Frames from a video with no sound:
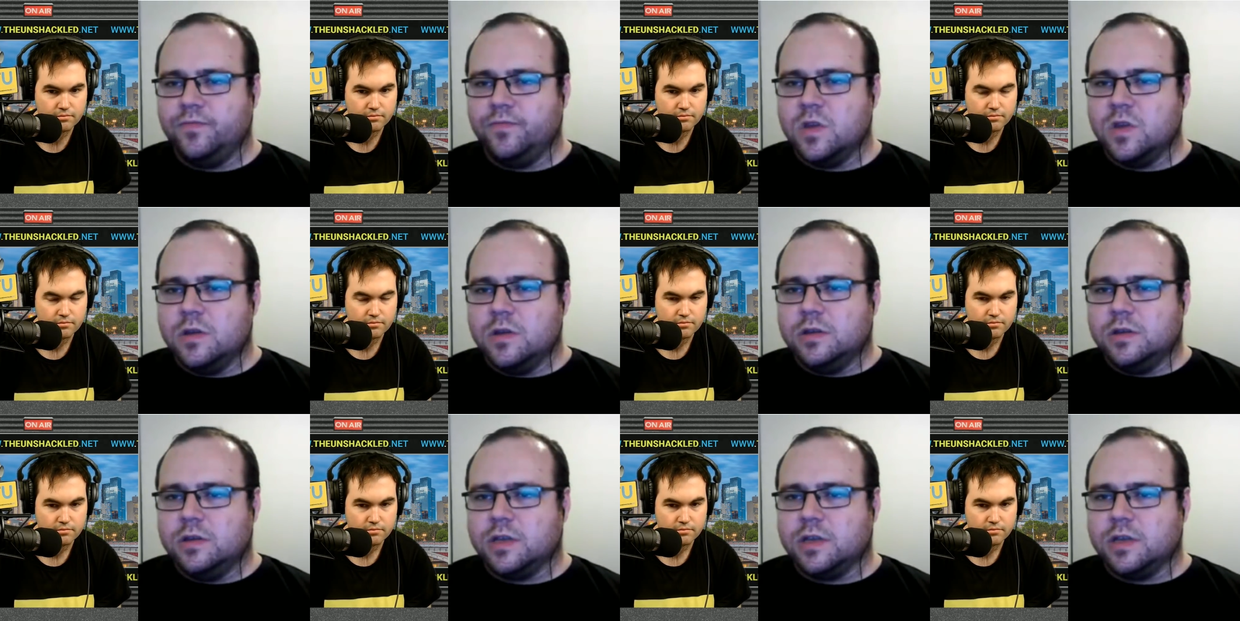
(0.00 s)

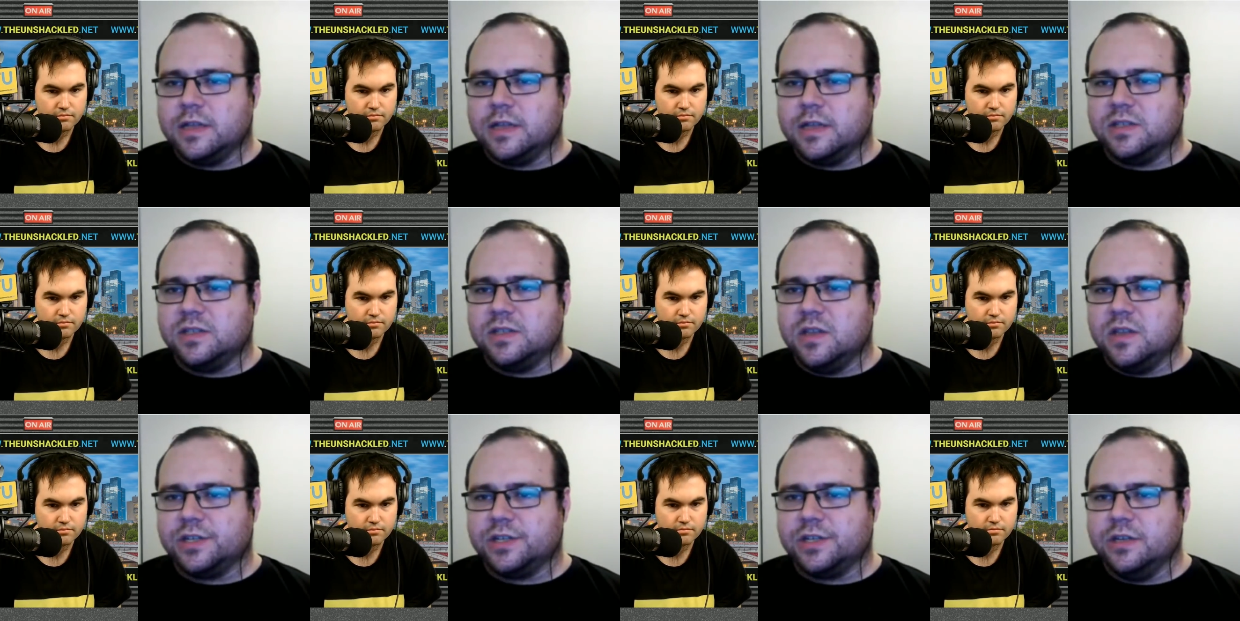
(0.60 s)
Speaker 1: So that's
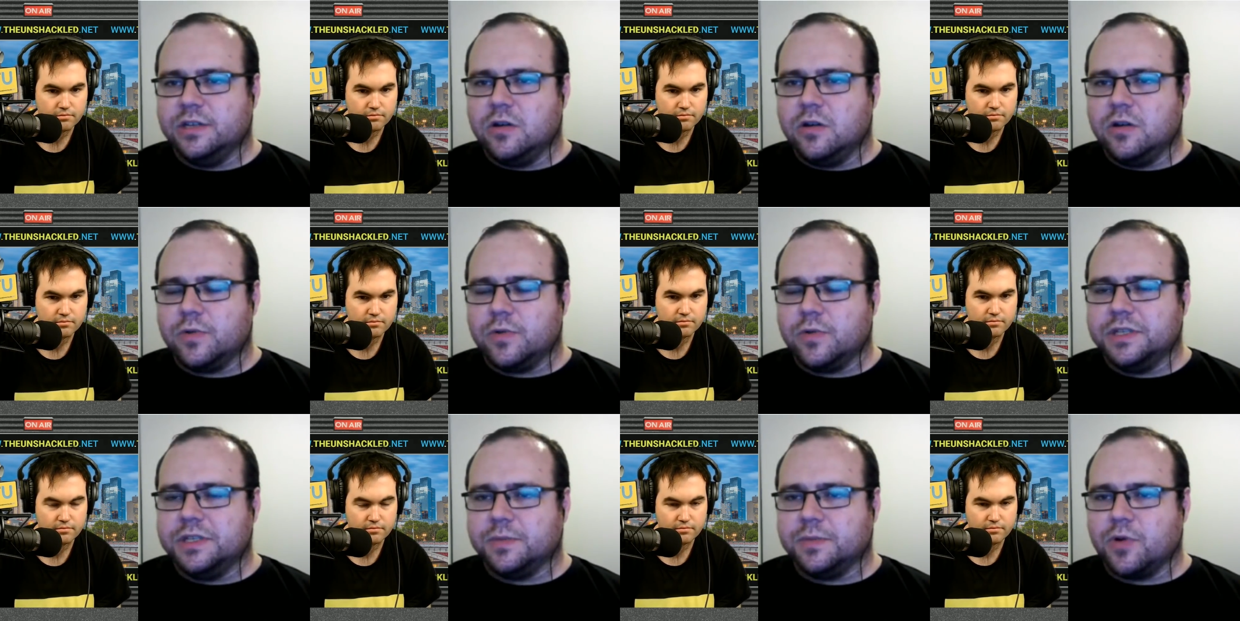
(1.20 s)
actually not really
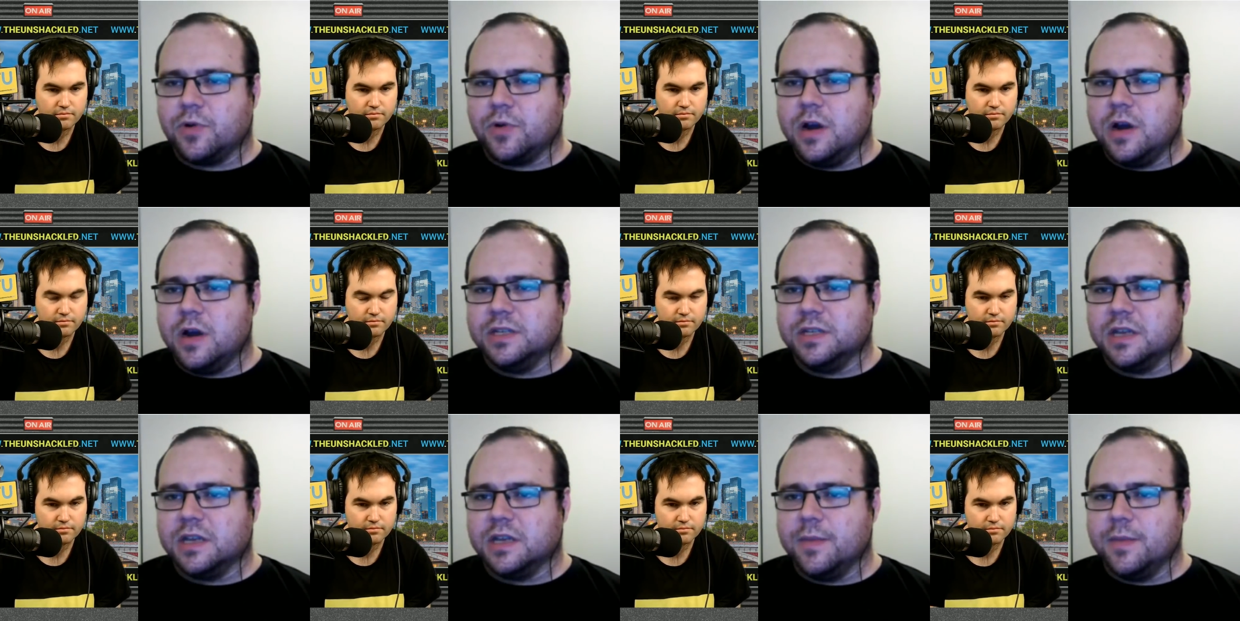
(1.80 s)
surprising
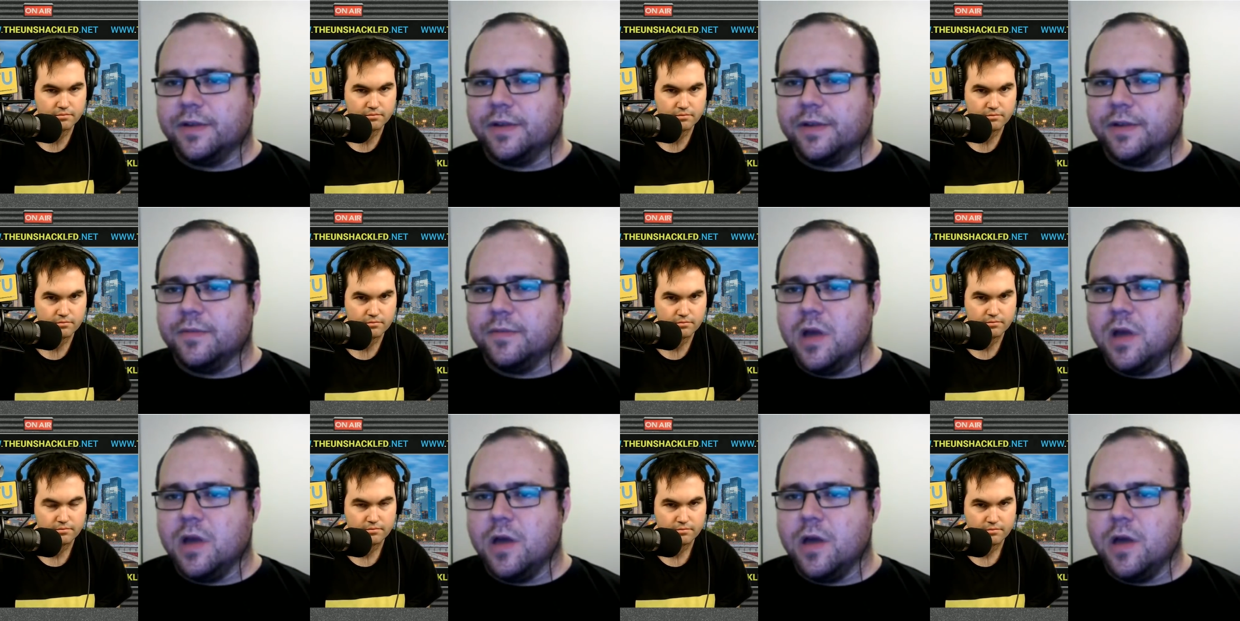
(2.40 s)
coming from
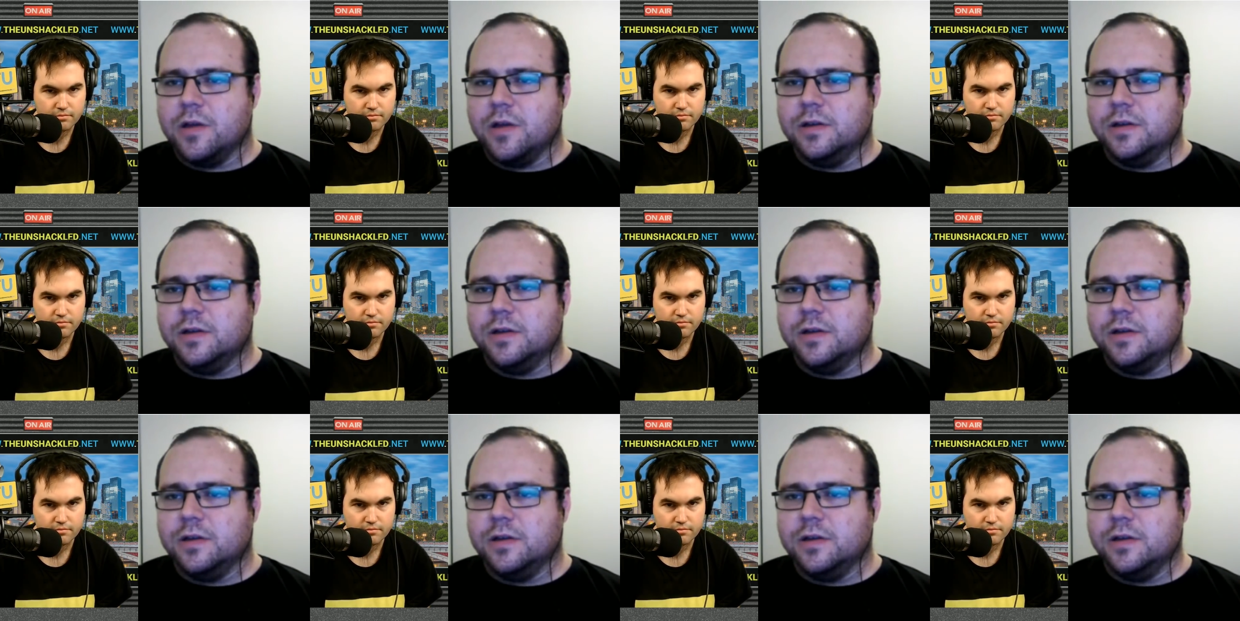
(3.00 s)
her.